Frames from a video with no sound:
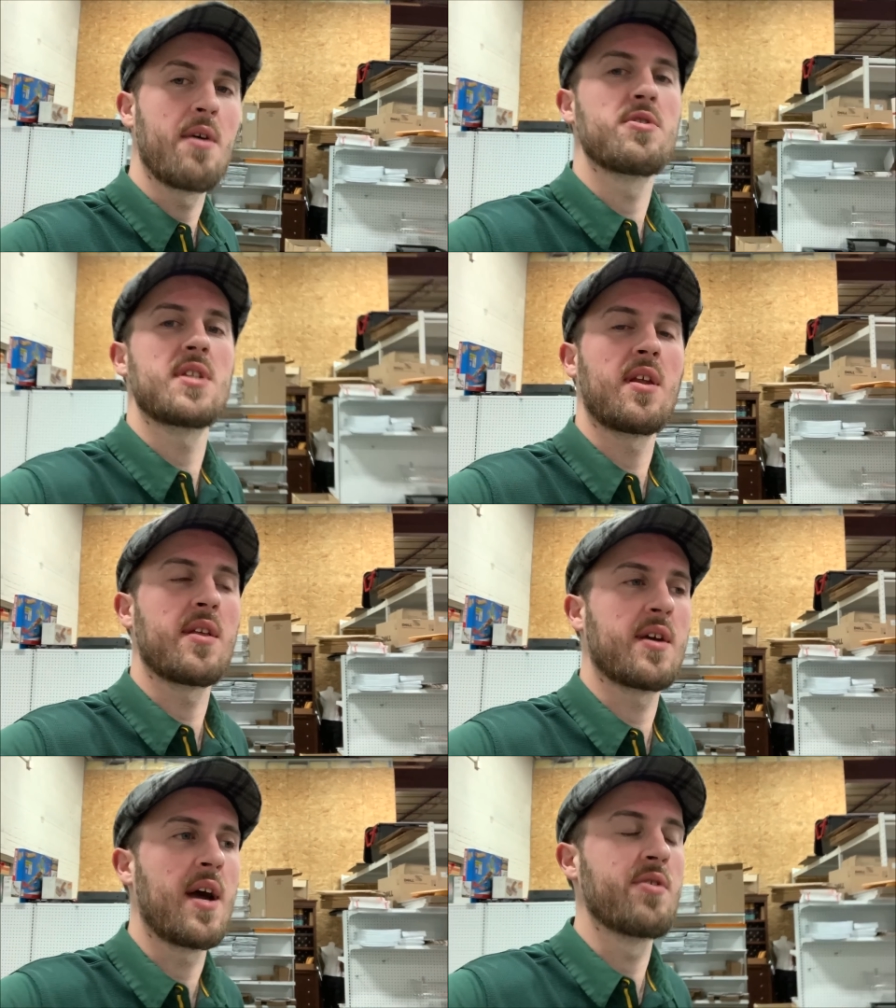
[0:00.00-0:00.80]
I was sitting
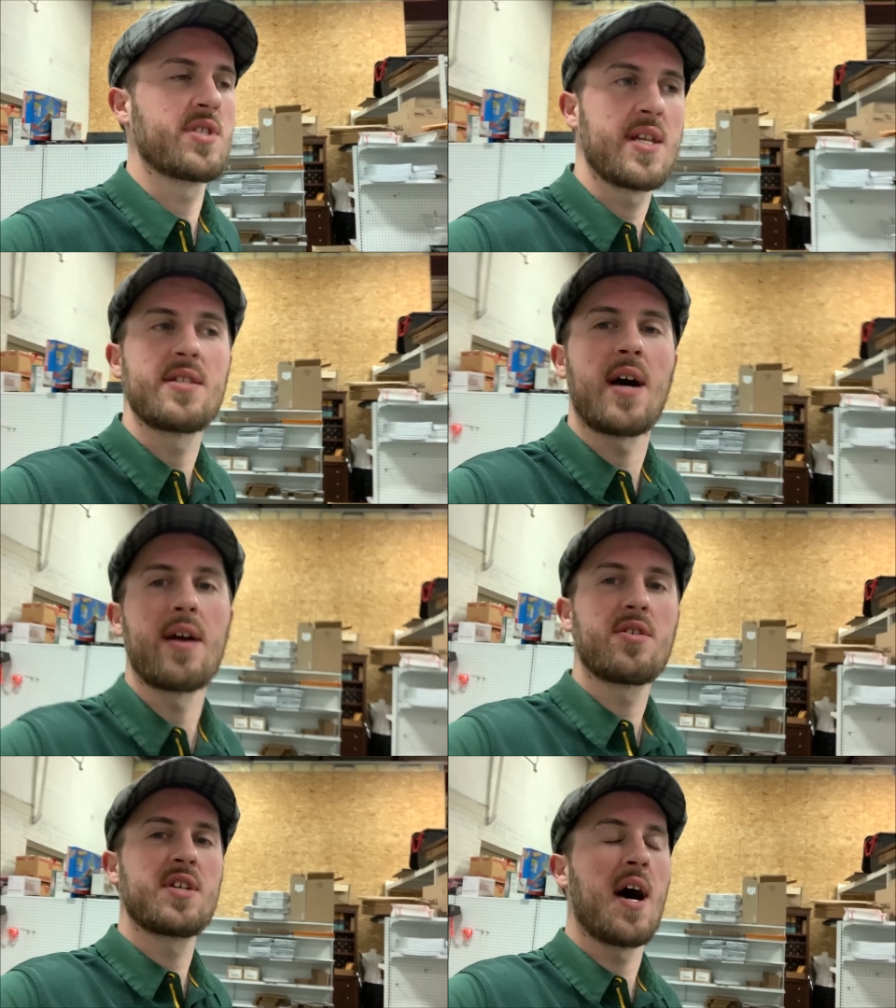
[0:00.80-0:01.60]
on the couch that
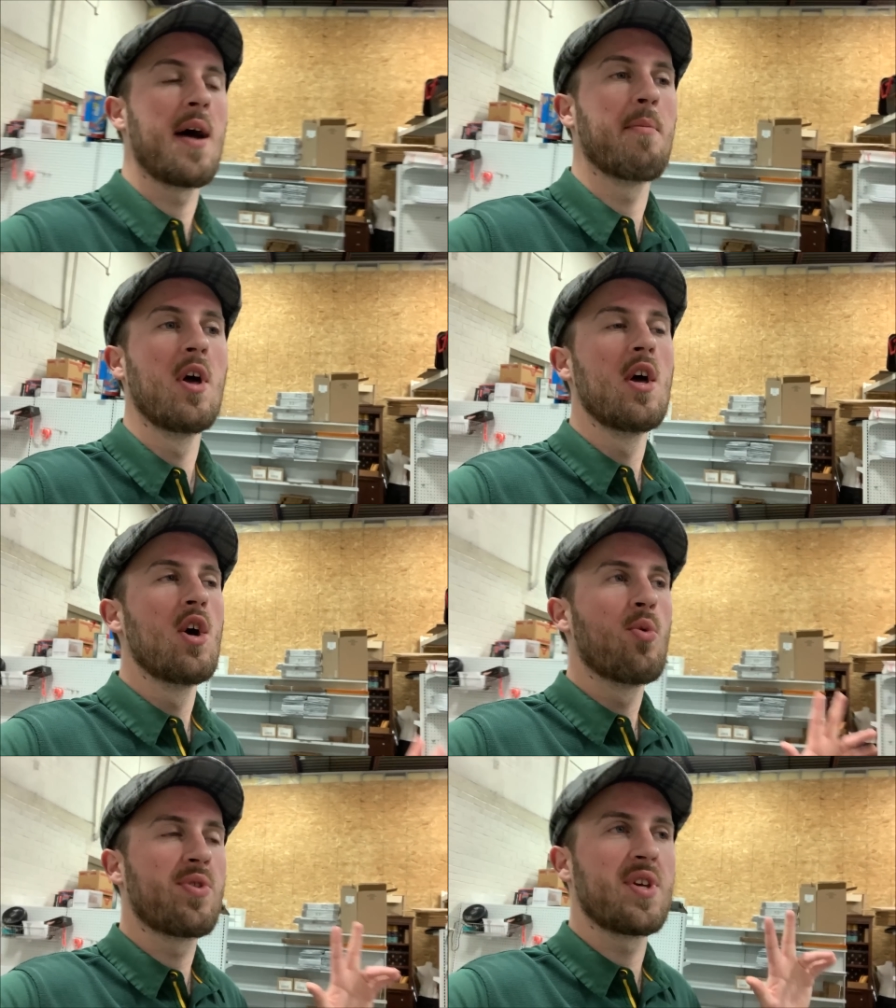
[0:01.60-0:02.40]
entire time,
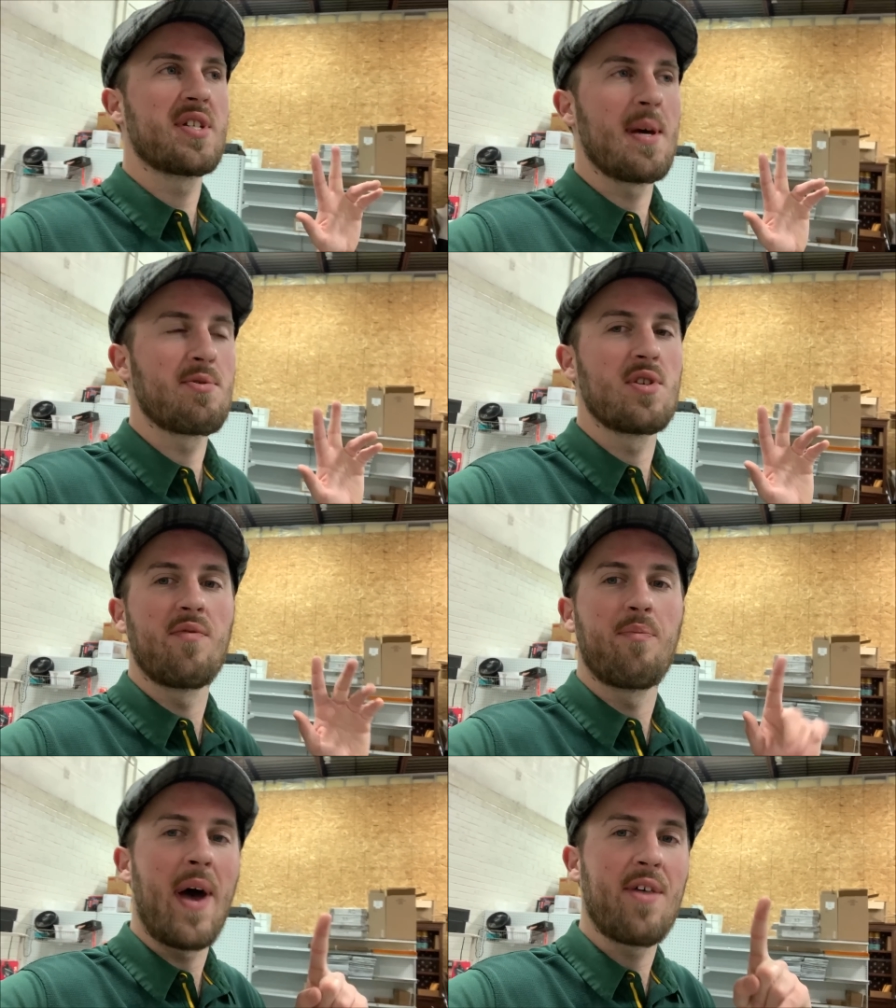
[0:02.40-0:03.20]
with the exception
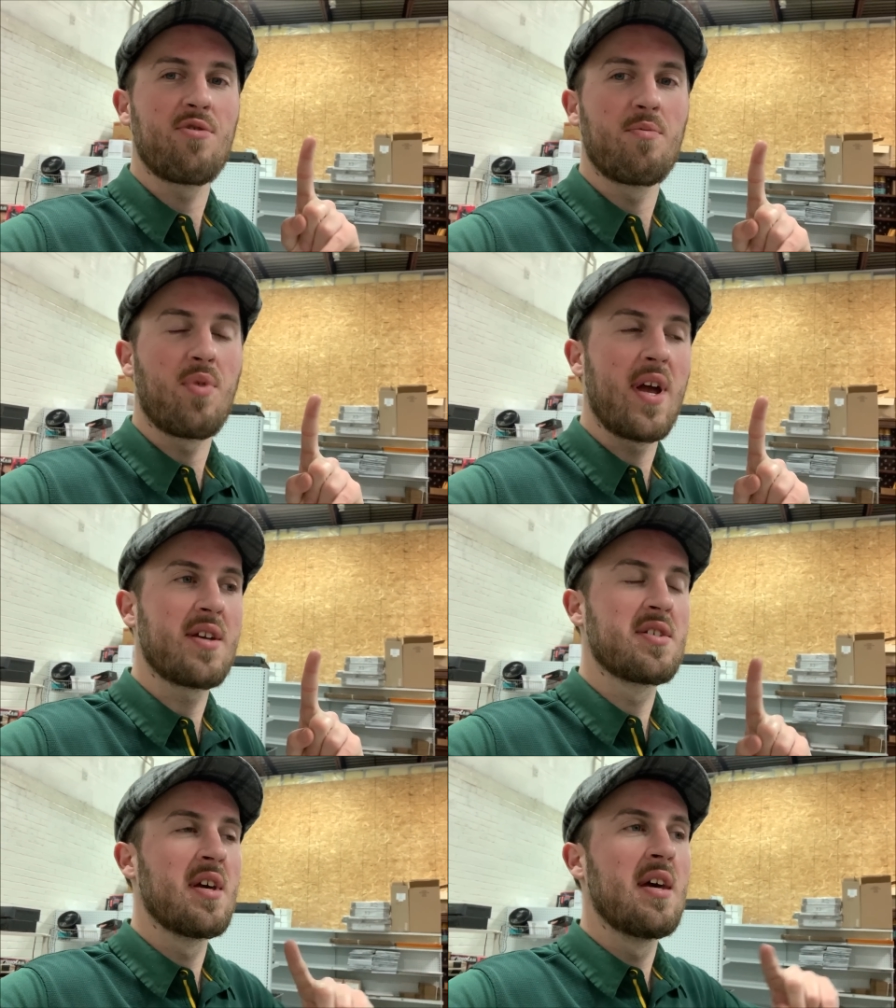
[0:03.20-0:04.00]
of bathroom
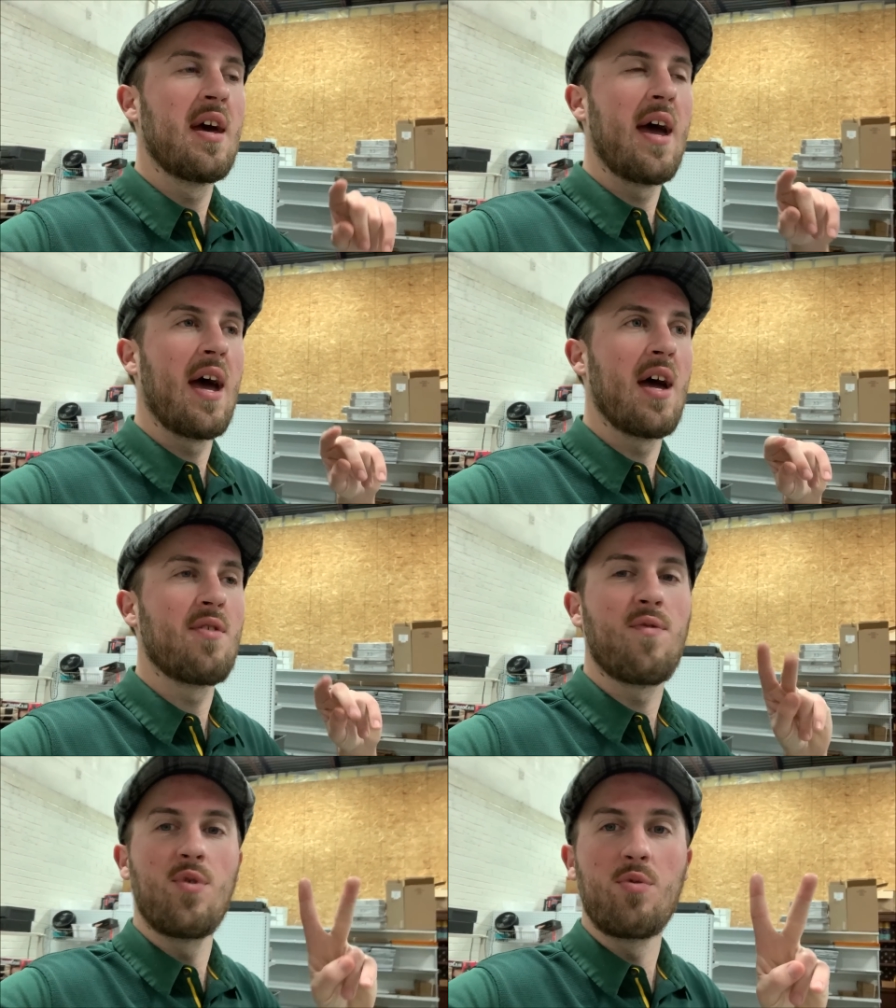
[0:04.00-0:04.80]
breaks
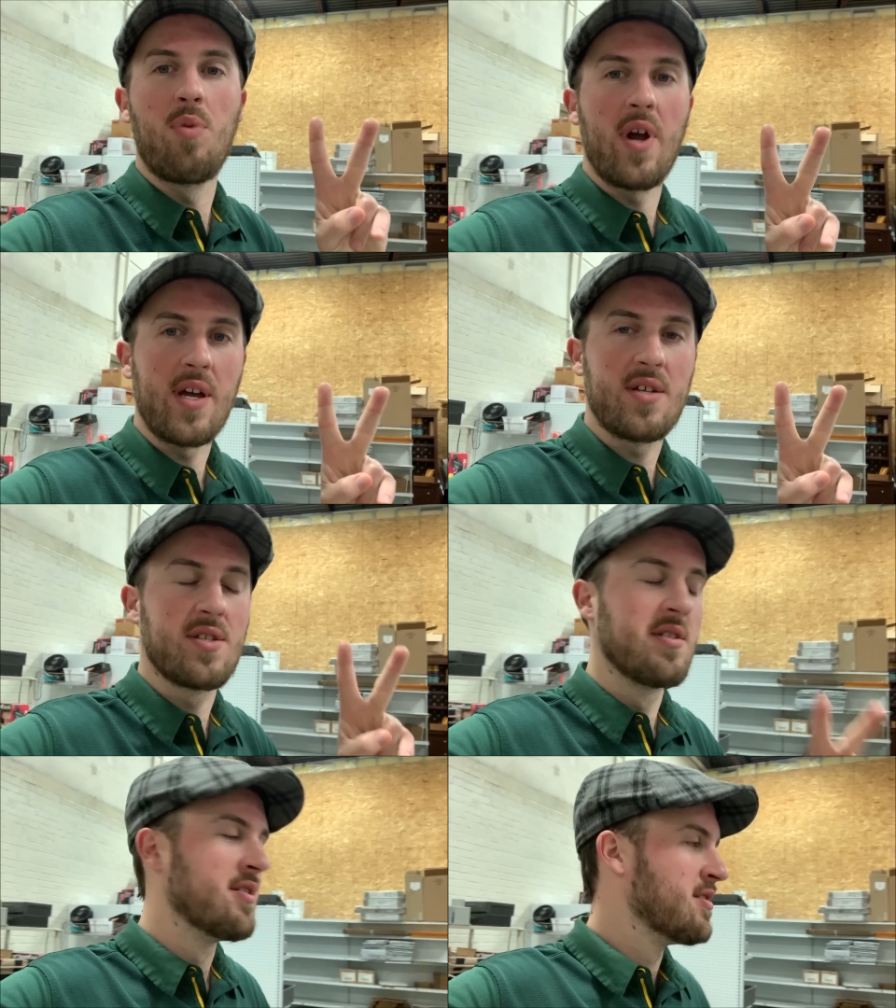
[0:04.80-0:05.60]
and food
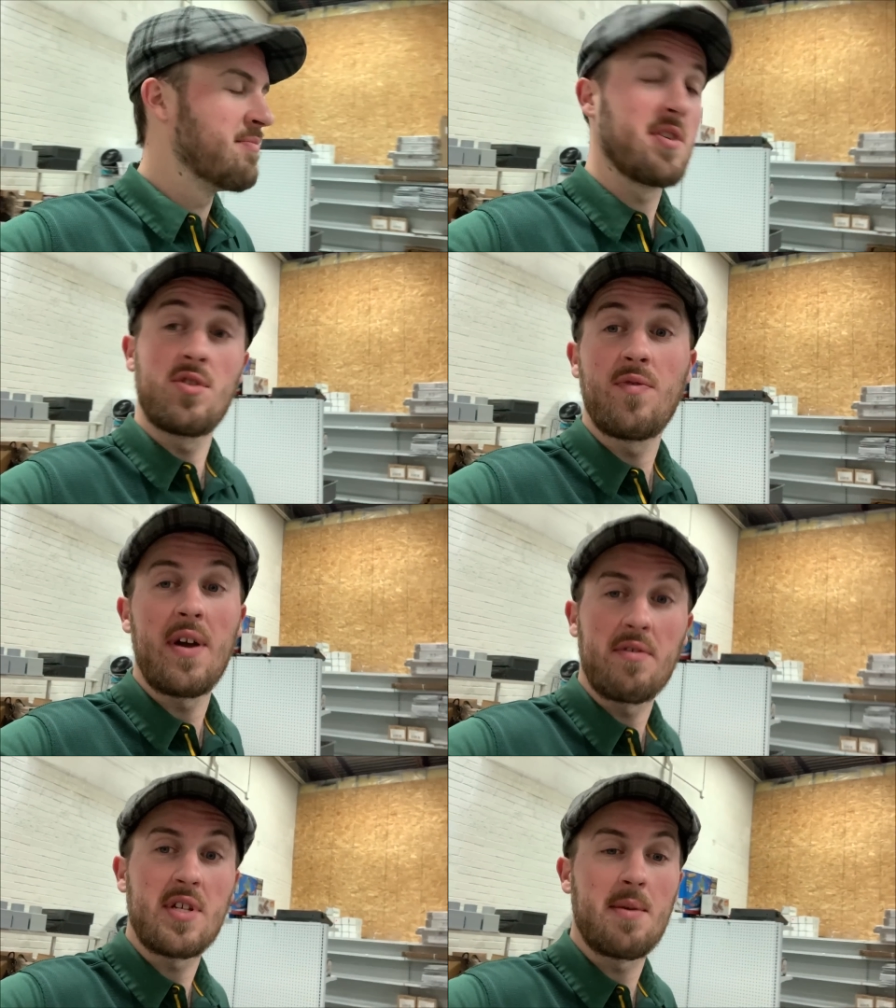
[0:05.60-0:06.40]
breaks my two
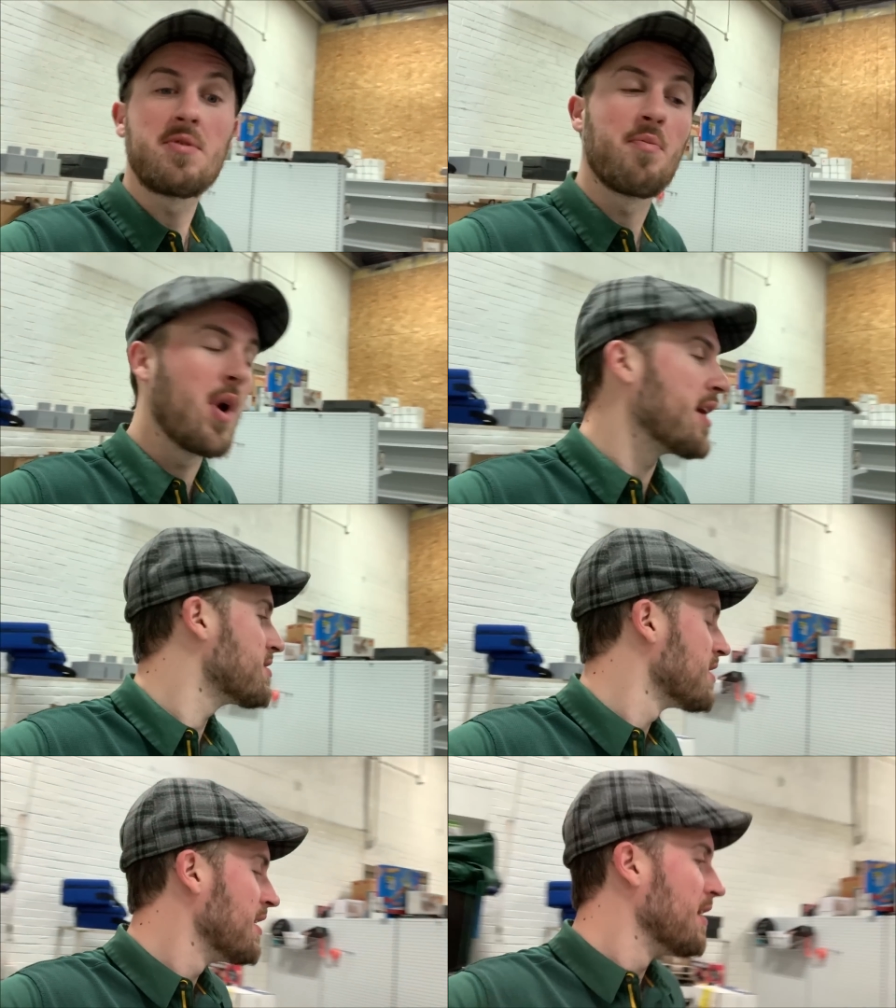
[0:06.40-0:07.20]
favorite types of breaks.